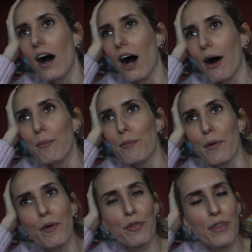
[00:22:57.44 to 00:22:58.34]

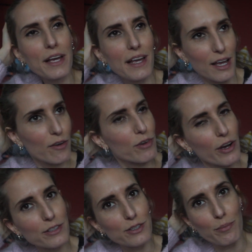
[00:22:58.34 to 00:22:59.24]
We were thinking of
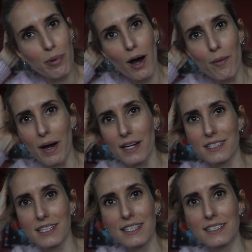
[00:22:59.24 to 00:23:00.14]
going to a pub
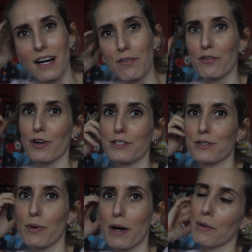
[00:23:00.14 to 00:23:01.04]
actually to have a
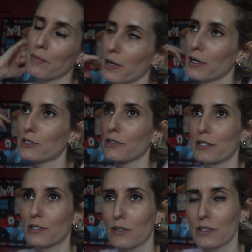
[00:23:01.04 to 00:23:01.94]
roast where we were doing the
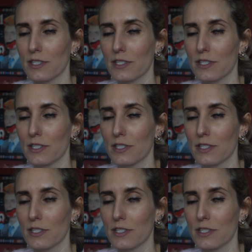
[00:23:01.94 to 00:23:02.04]
dog